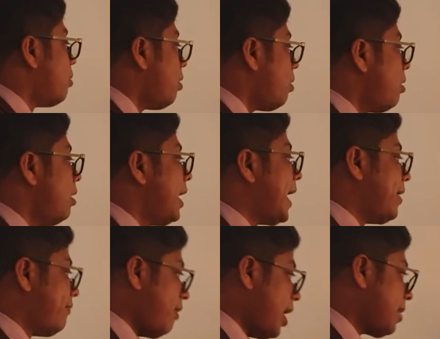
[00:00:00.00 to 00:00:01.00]
more
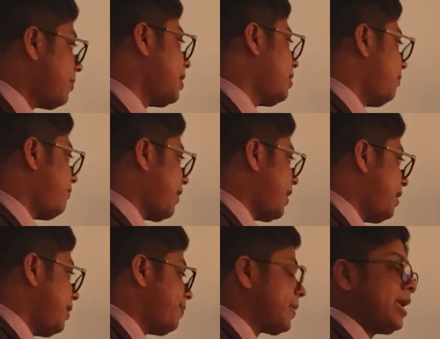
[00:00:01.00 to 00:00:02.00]
environmental
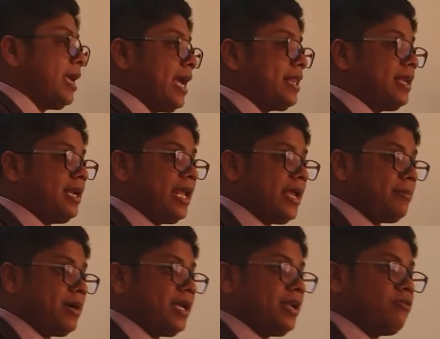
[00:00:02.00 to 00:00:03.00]
friendly and the
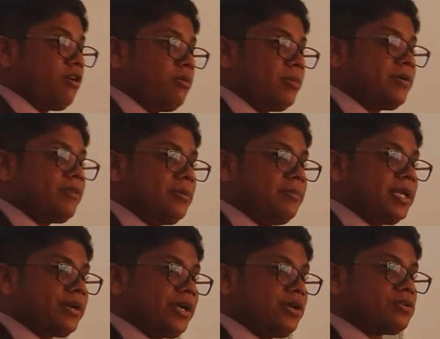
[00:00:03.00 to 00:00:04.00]
labor involvement will be
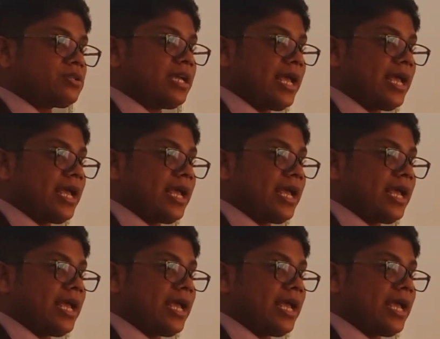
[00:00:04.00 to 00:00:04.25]
reduced.